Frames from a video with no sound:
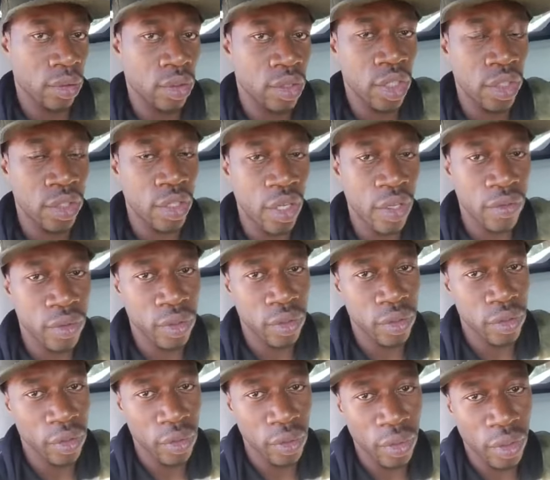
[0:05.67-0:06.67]
Just left the
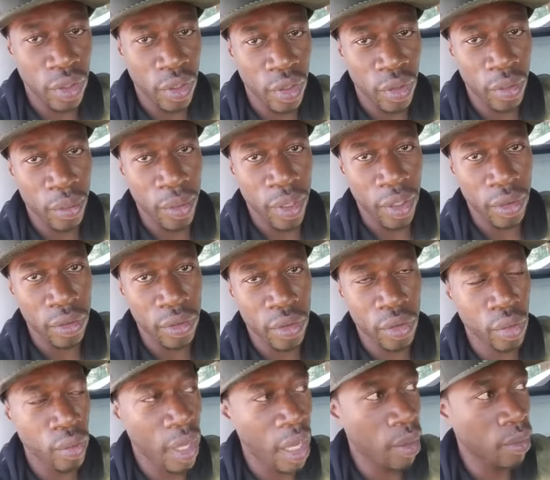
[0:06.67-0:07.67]
studio about
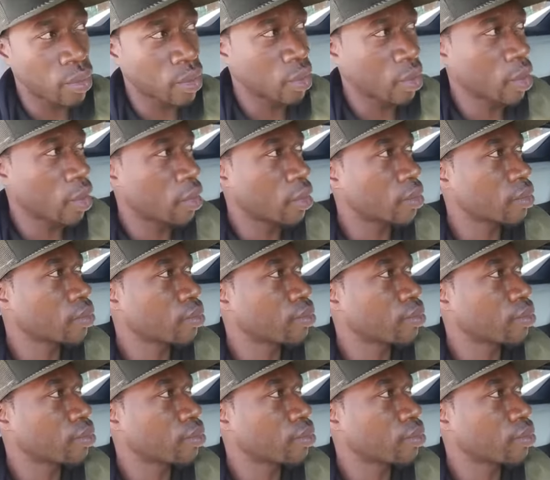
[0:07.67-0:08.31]
2 hours ago.